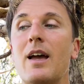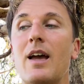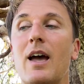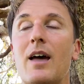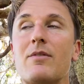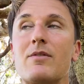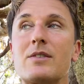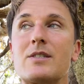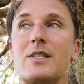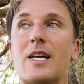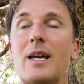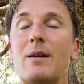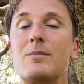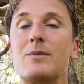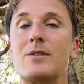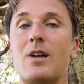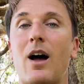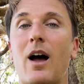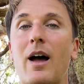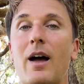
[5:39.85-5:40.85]
At the same
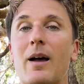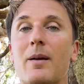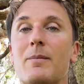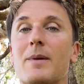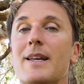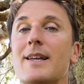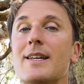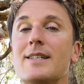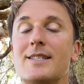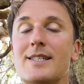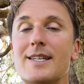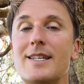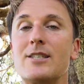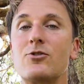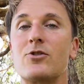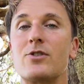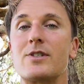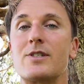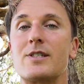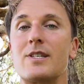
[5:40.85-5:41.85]
time, it is
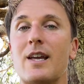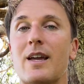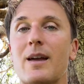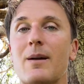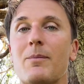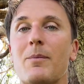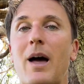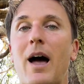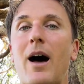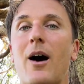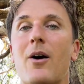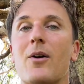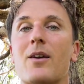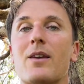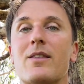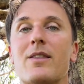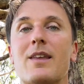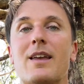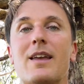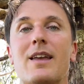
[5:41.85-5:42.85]
interesting about
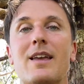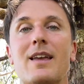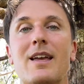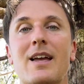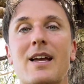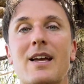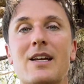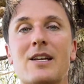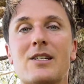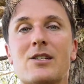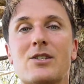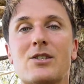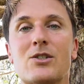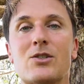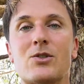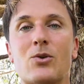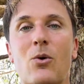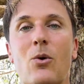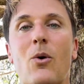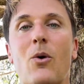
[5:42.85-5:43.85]
the
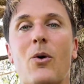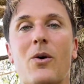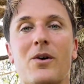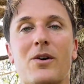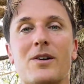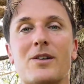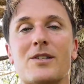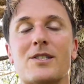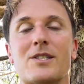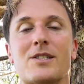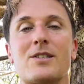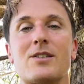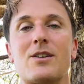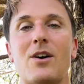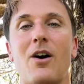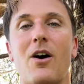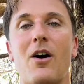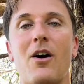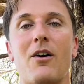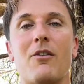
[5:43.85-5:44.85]
source
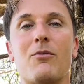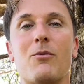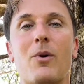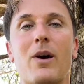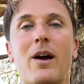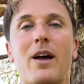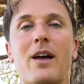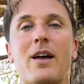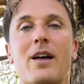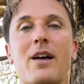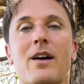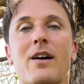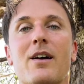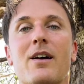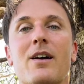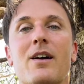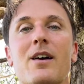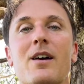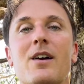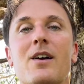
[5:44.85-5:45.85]
of where
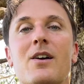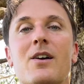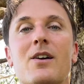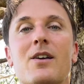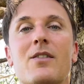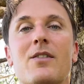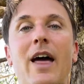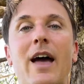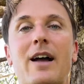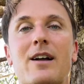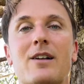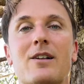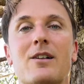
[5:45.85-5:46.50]
that